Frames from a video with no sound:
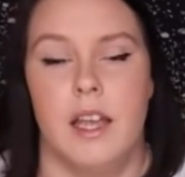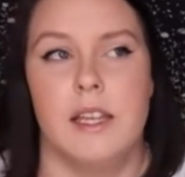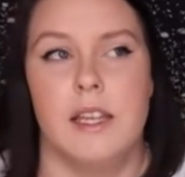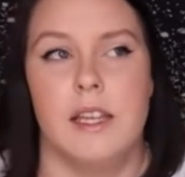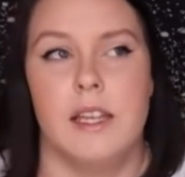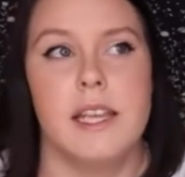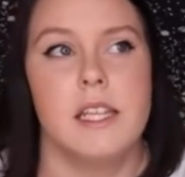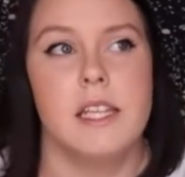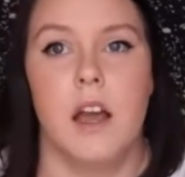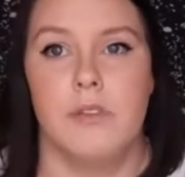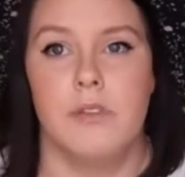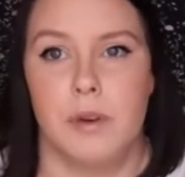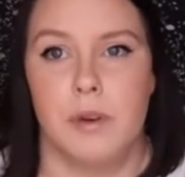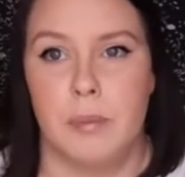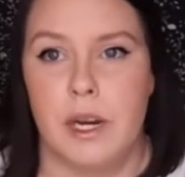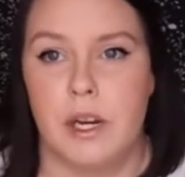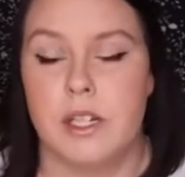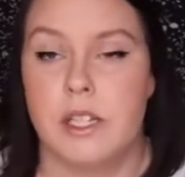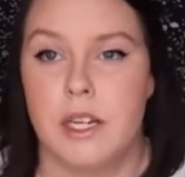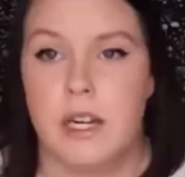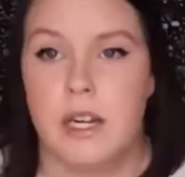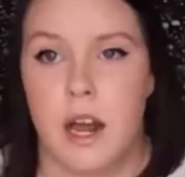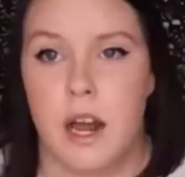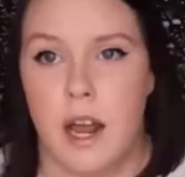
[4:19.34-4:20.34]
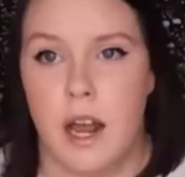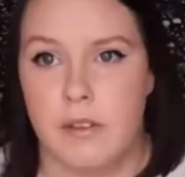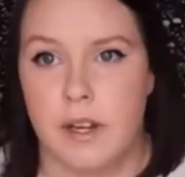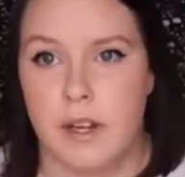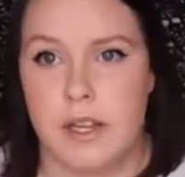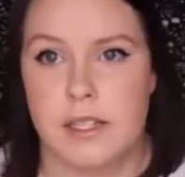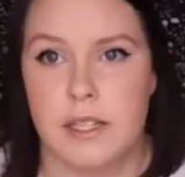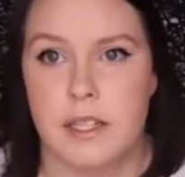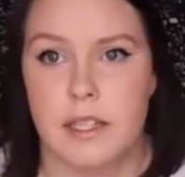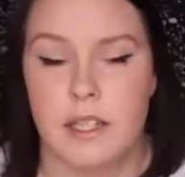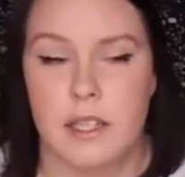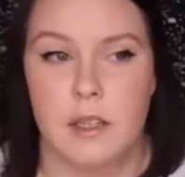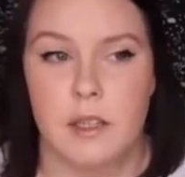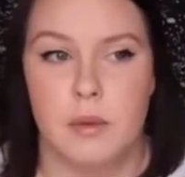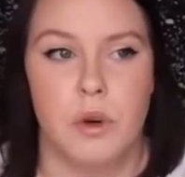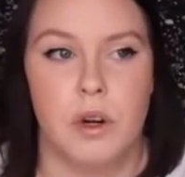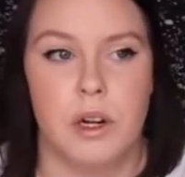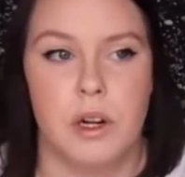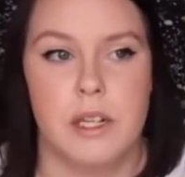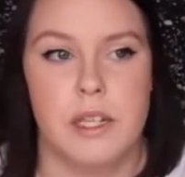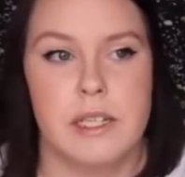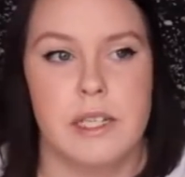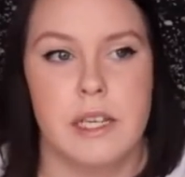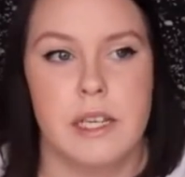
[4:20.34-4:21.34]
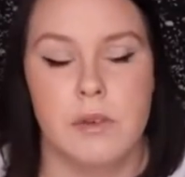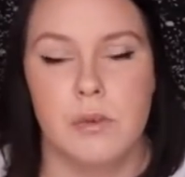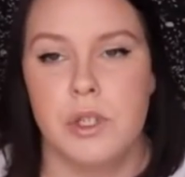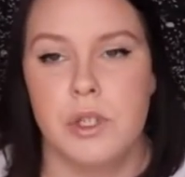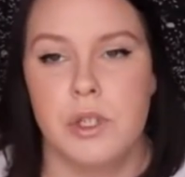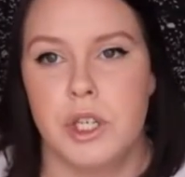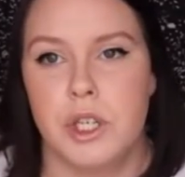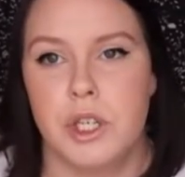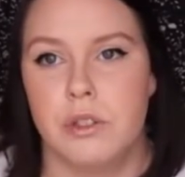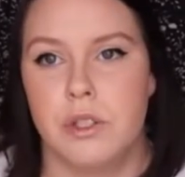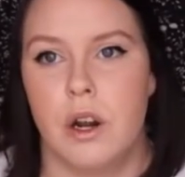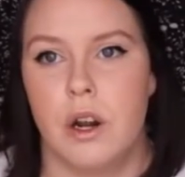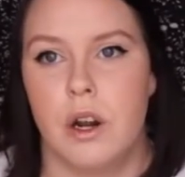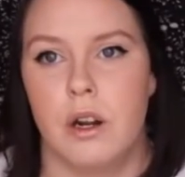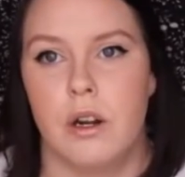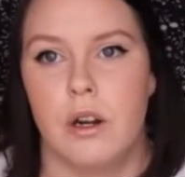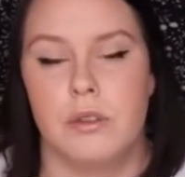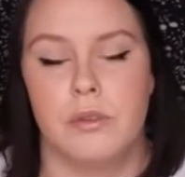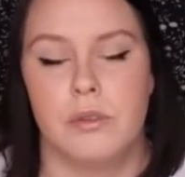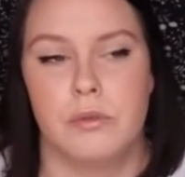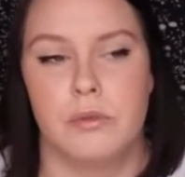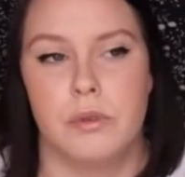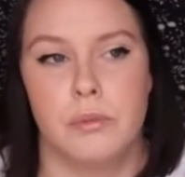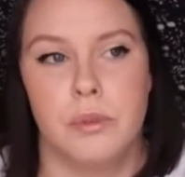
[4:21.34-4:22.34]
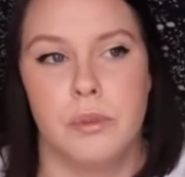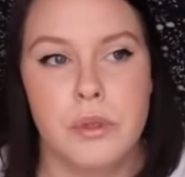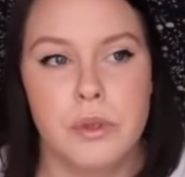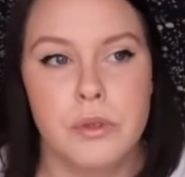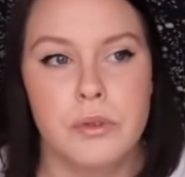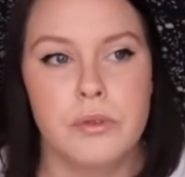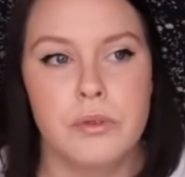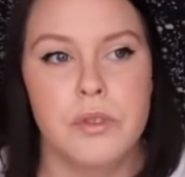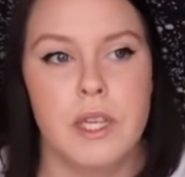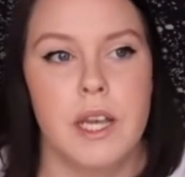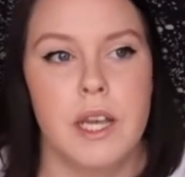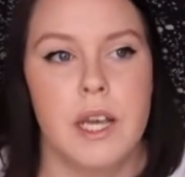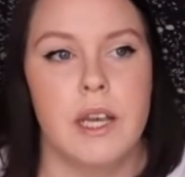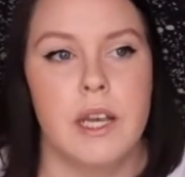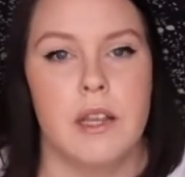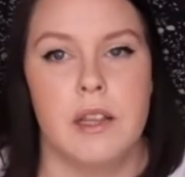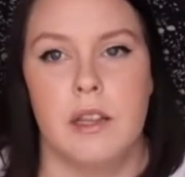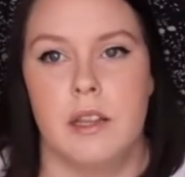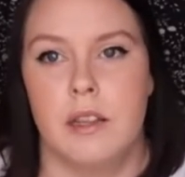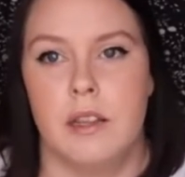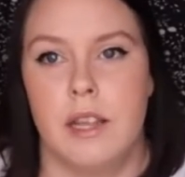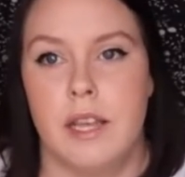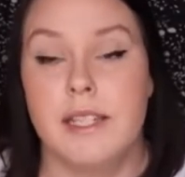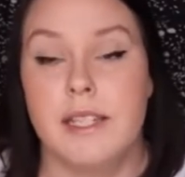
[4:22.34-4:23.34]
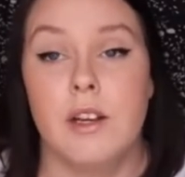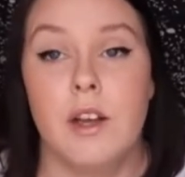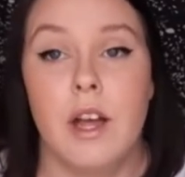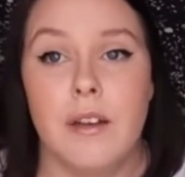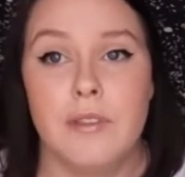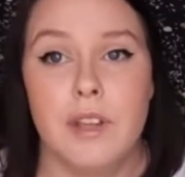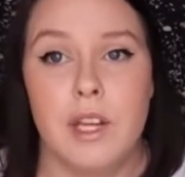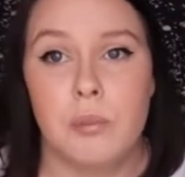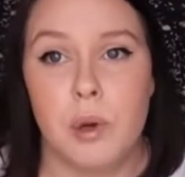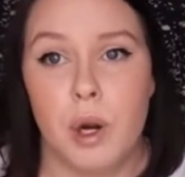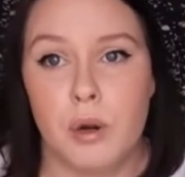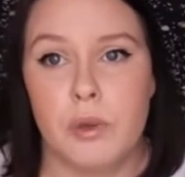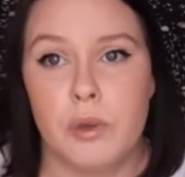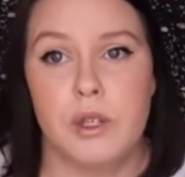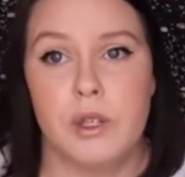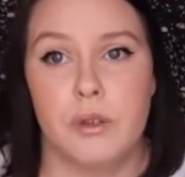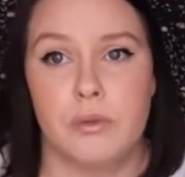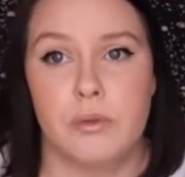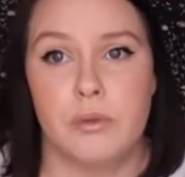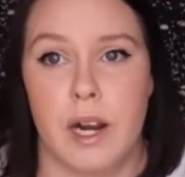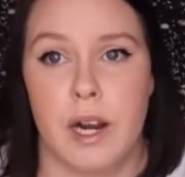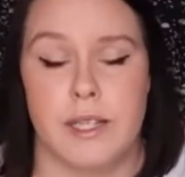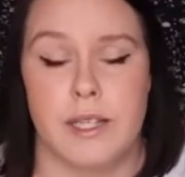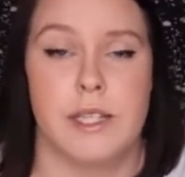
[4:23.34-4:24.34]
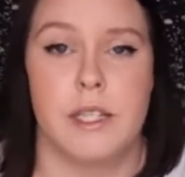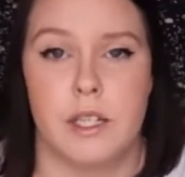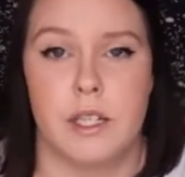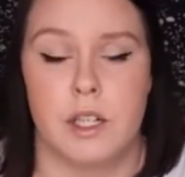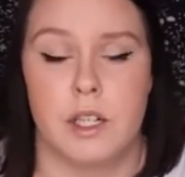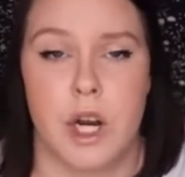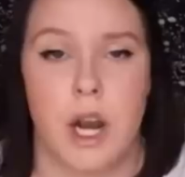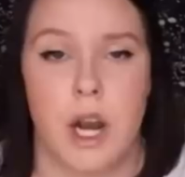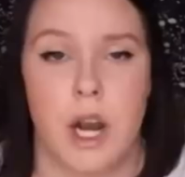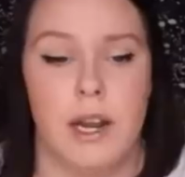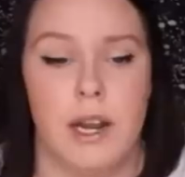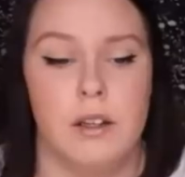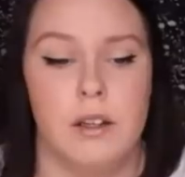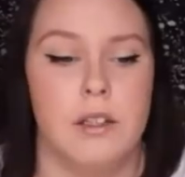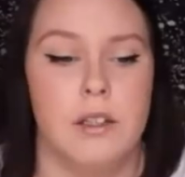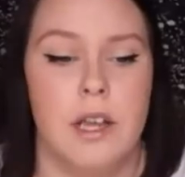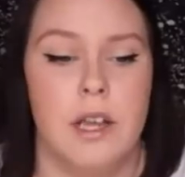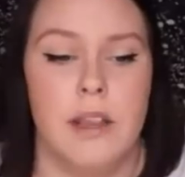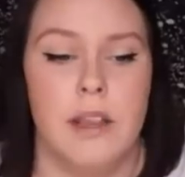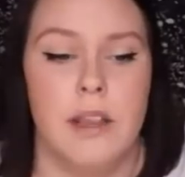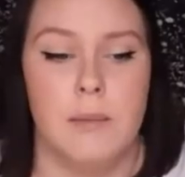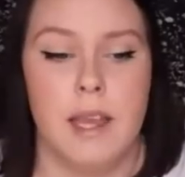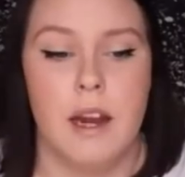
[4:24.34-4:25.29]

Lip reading: It takes a lot for parents to not have custody anymore, because even when children are removed, they still have their parental rights to their child.